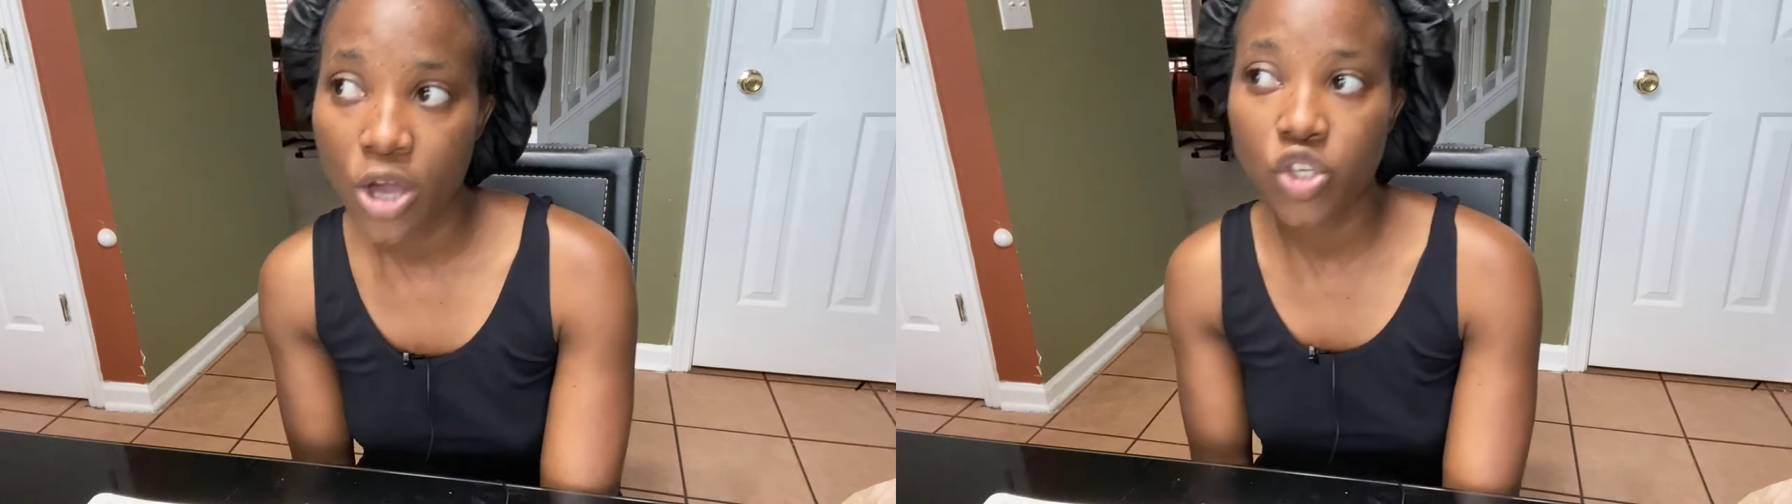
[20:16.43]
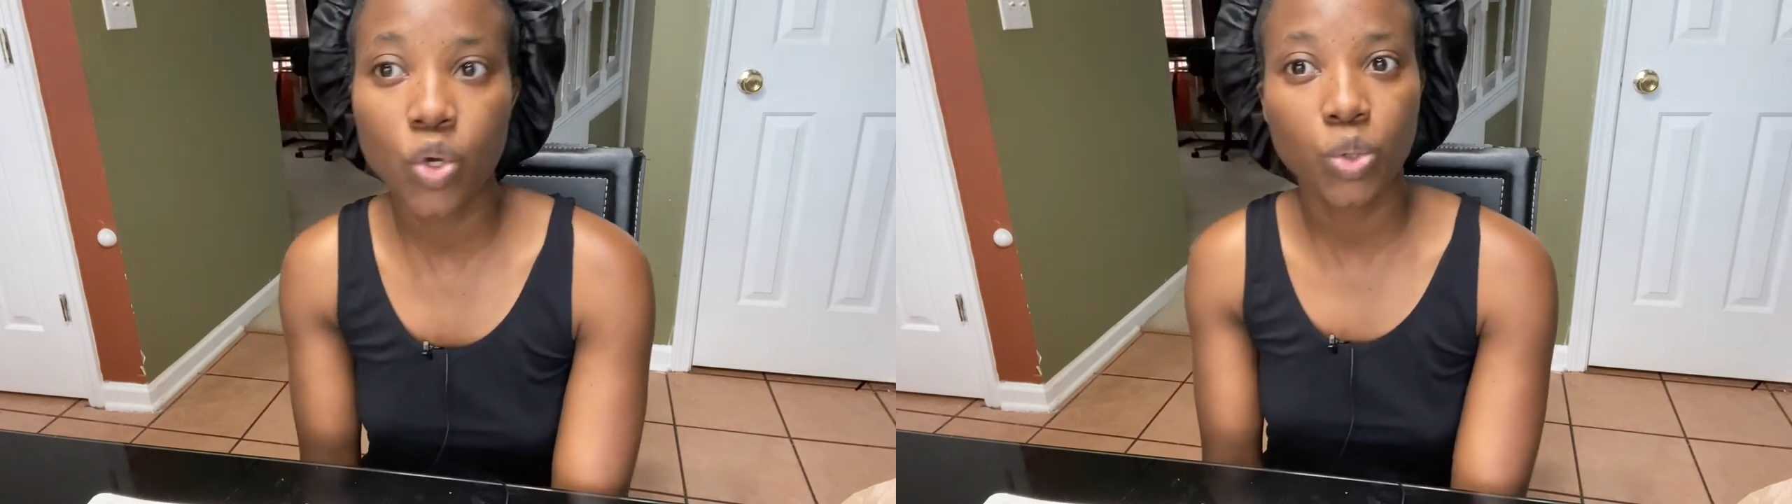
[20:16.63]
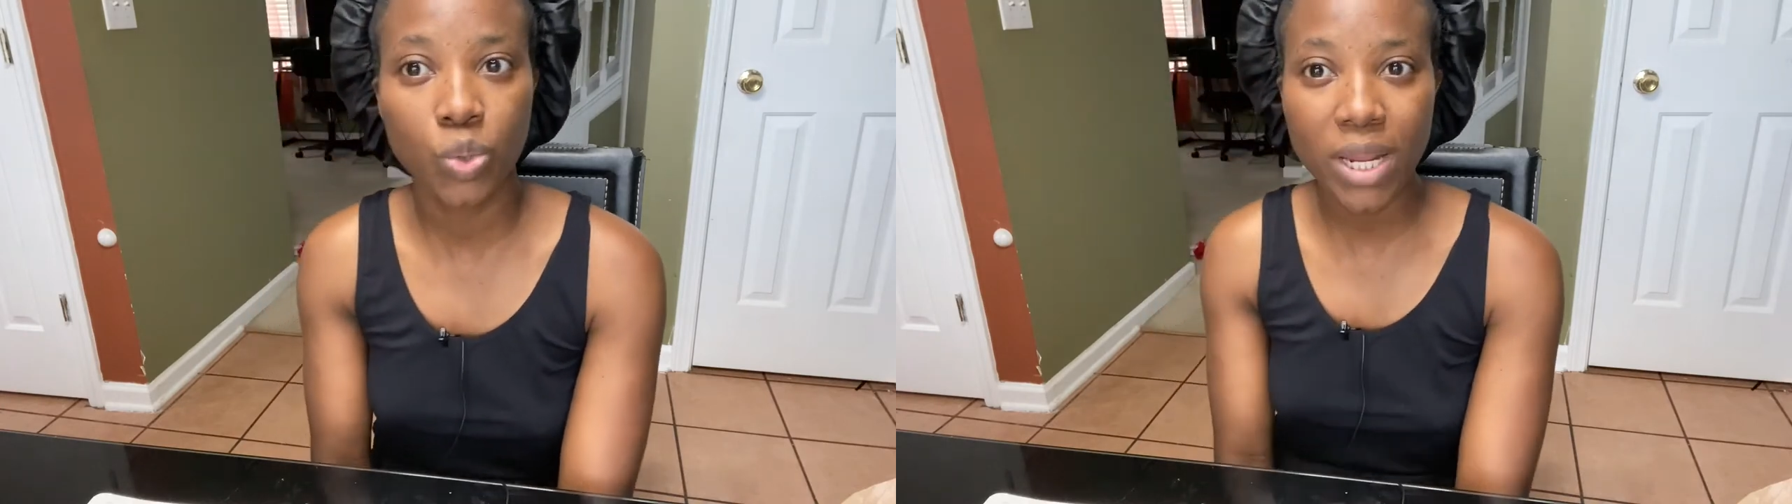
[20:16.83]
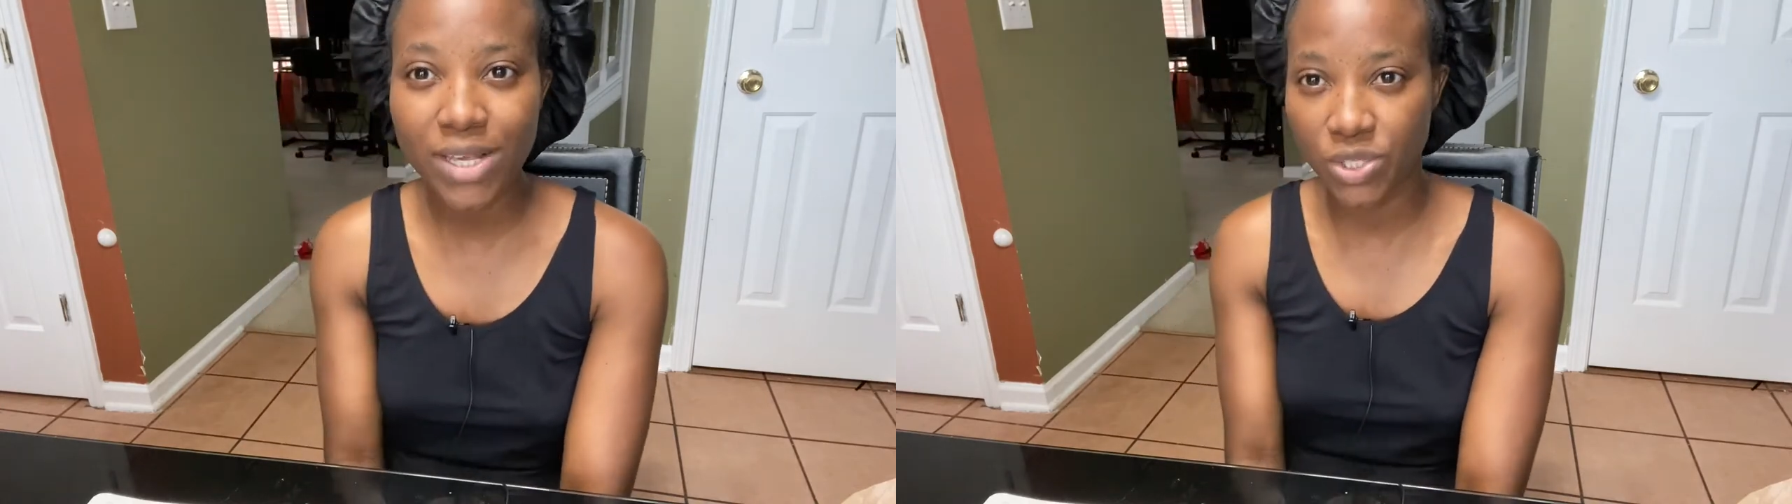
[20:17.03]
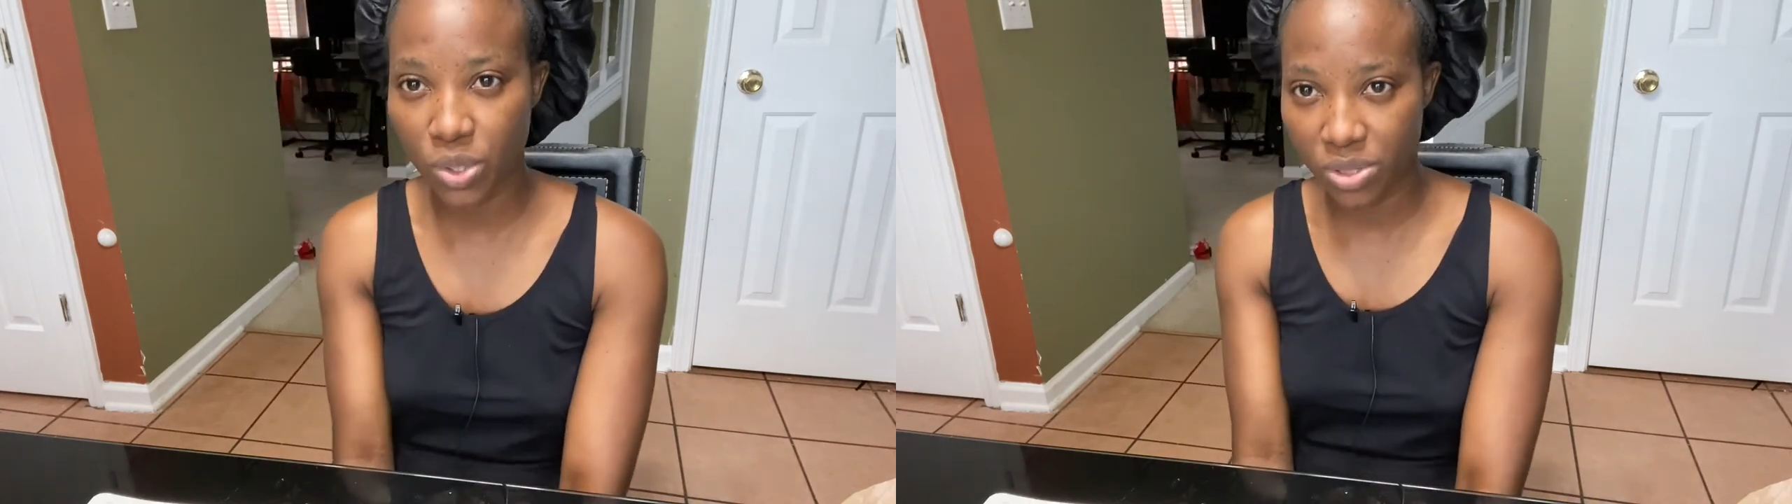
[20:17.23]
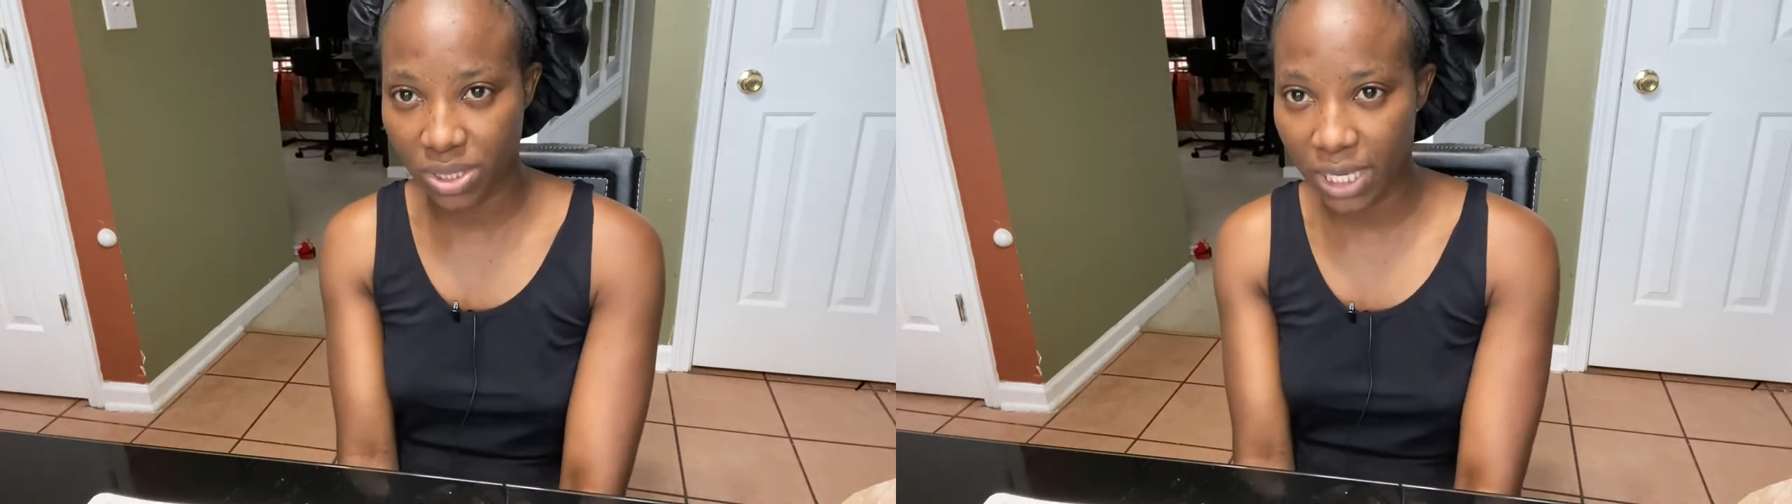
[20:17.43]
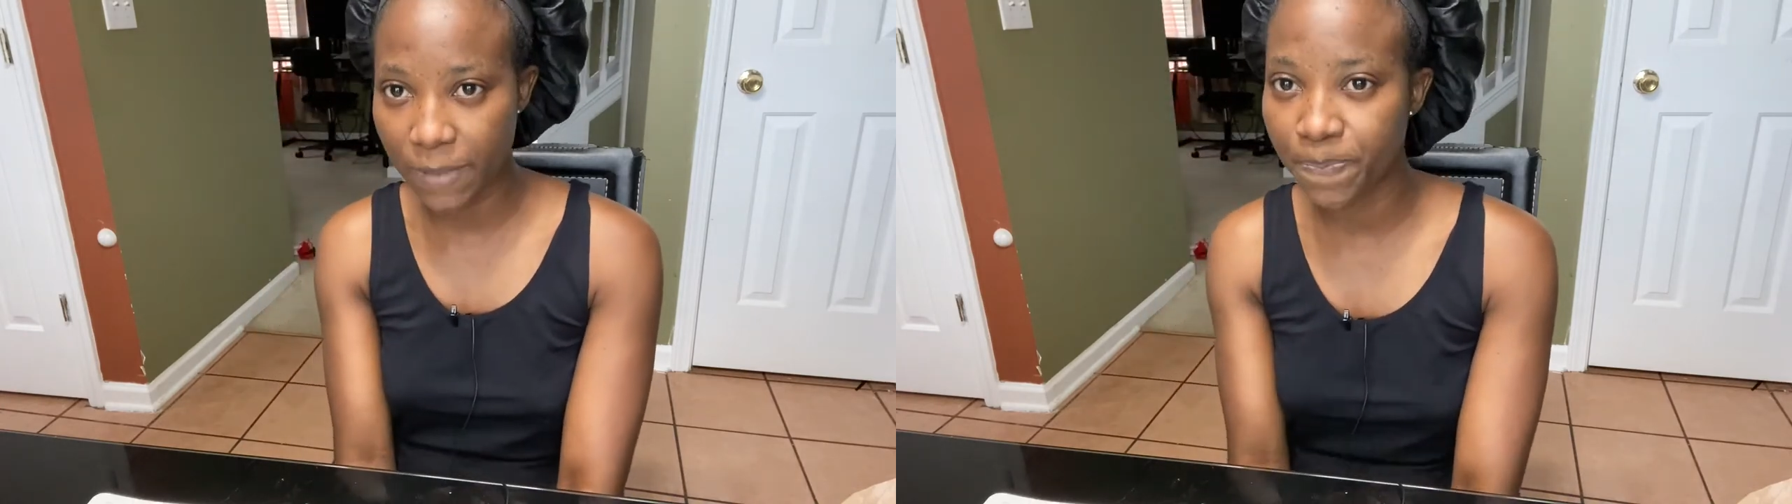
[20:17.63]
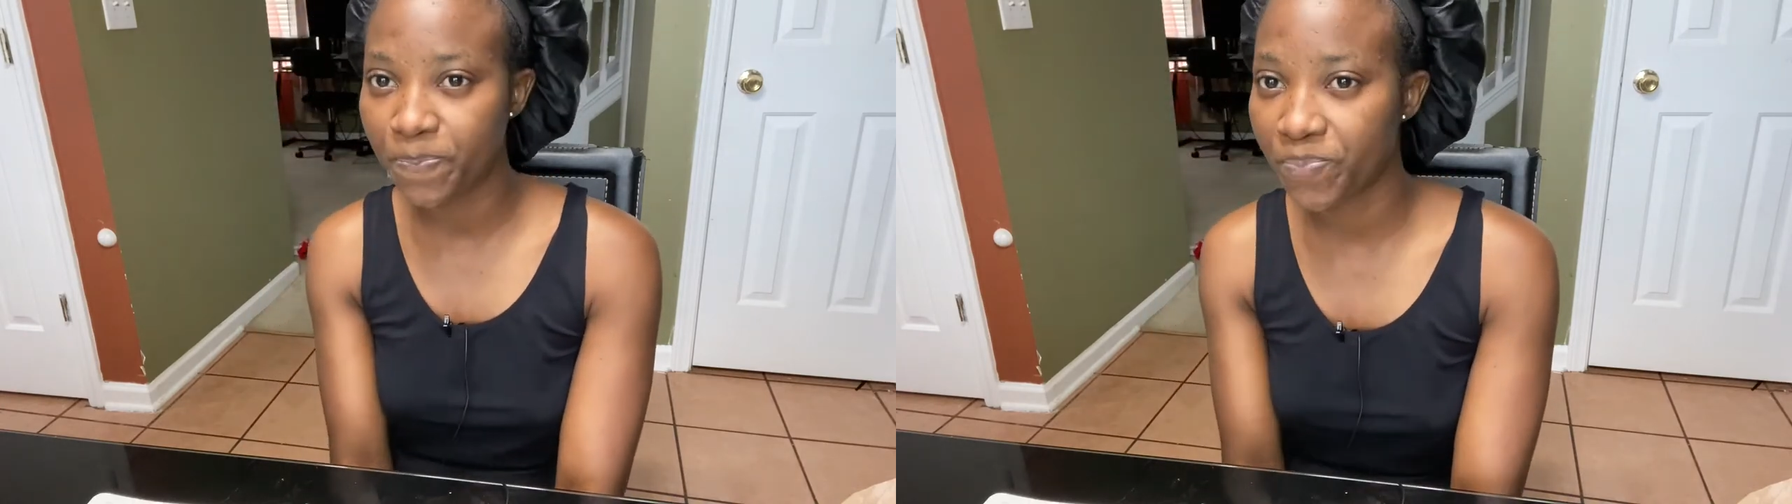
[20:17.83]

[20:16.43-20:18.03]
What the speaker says: So today is Thursday,